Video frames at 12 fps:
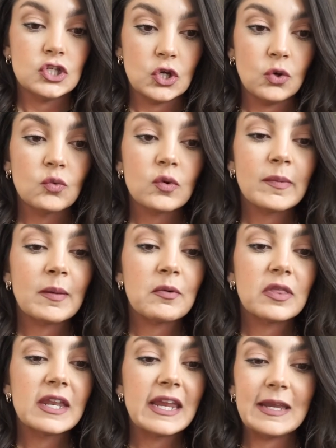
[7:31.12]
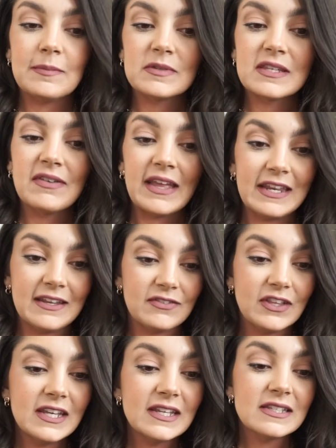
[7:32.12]
don't remember the names of any
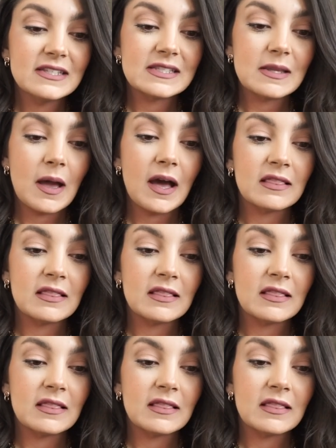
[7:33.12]
of these.